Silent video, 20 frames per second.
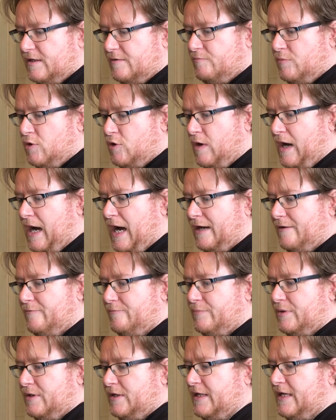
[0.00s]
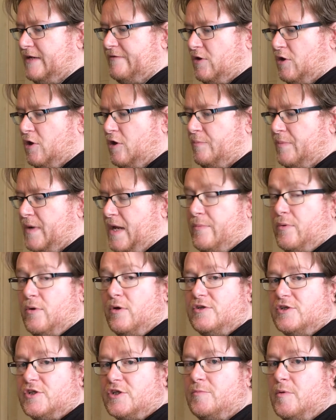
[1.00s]
but I believe a lot of people
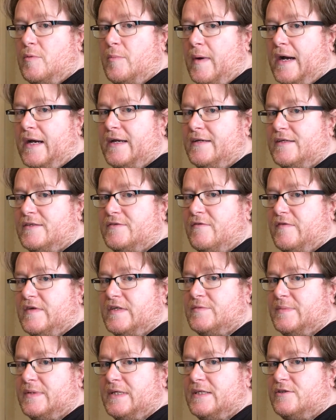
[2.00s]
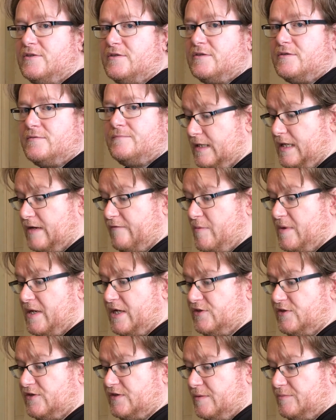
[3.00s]
are just going to be buying this for these miniatures. Now the
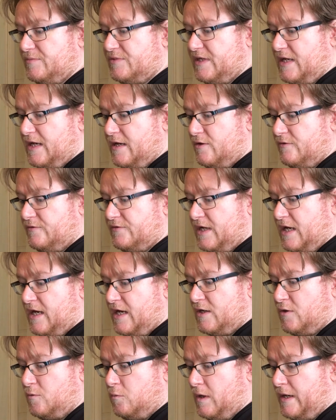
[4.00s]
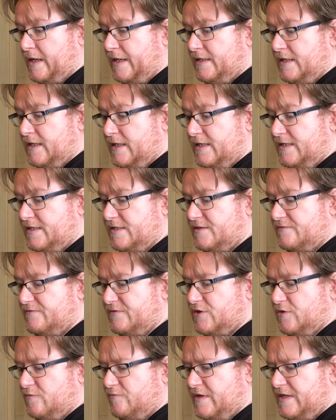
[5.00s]
miniatures themselves are quite nice.
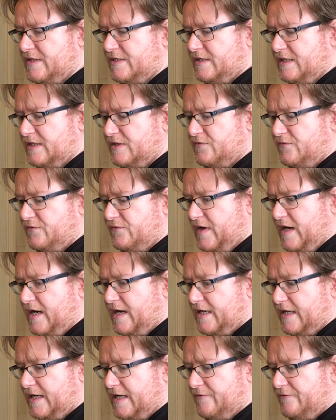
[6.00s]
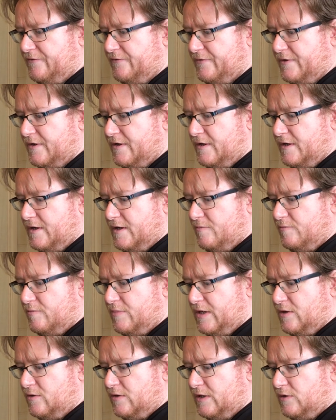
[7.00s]
For some reason there's 5,
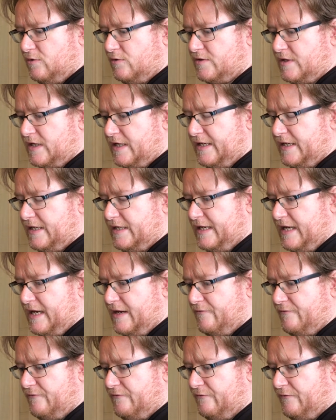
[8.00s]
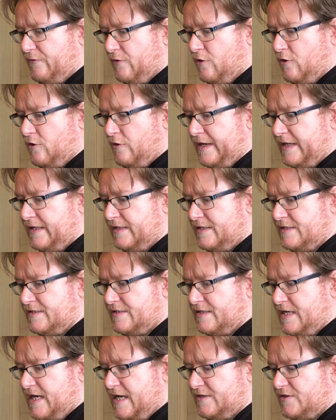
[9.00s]
but it only looks like you get 4 in the
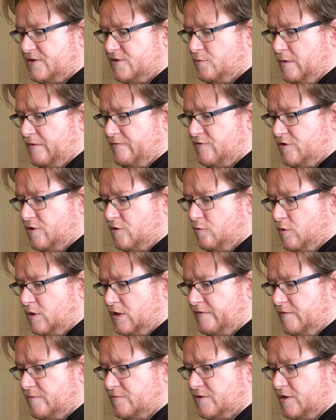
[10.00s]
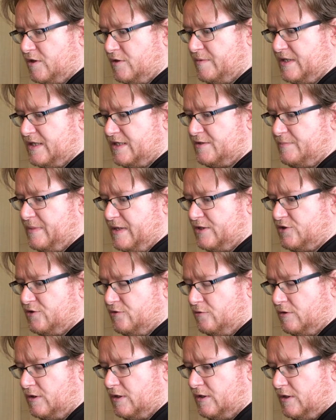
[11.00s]
set. So whether or not one of them is going to be a
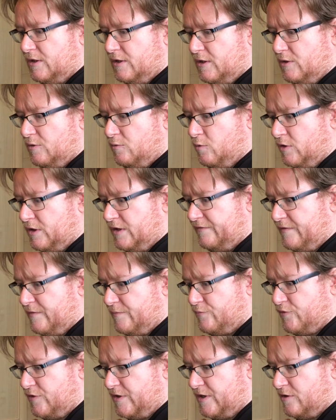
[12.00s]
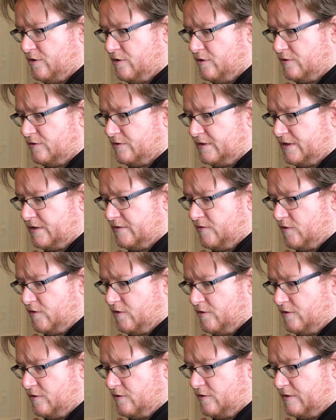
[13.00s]
special one if you pre-order,
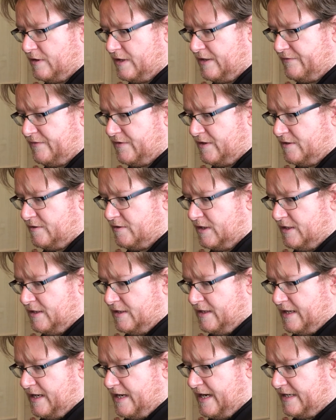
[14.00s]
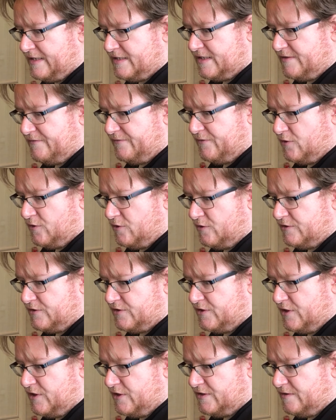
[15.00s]
or if you ask for
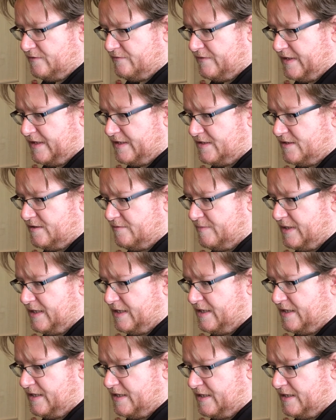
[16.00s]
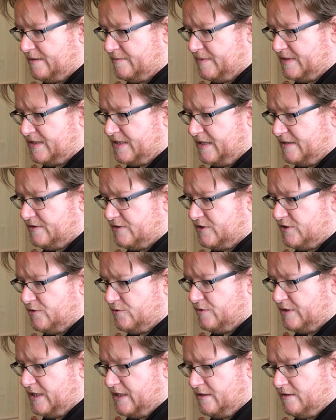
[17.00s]
certain things to be sent
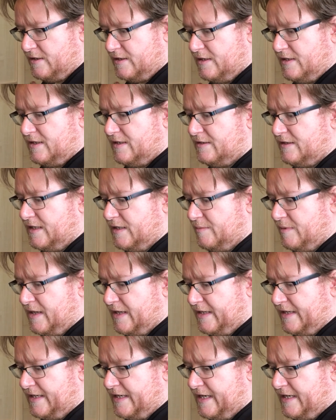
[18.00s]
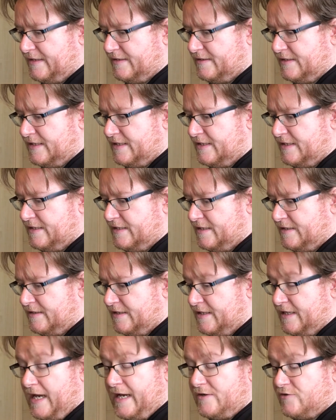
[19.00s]
to you, then you might get
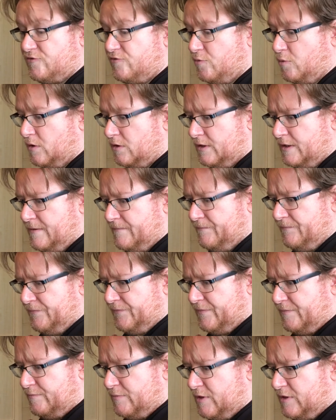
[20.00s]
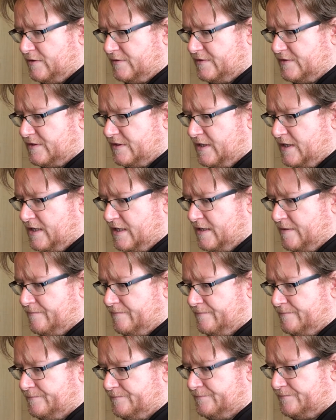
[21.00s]
the extra one. But
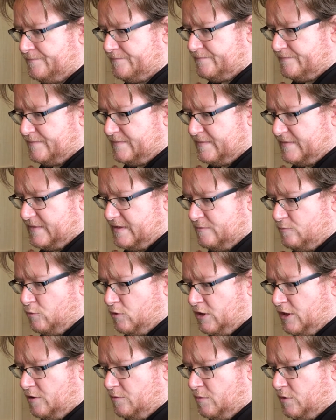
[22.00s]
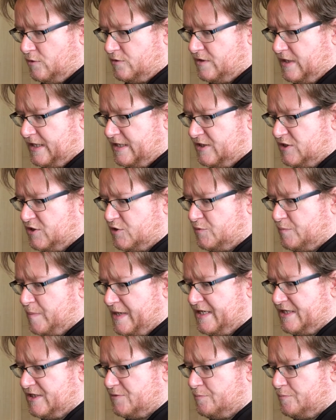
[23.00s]
one of them looks like a space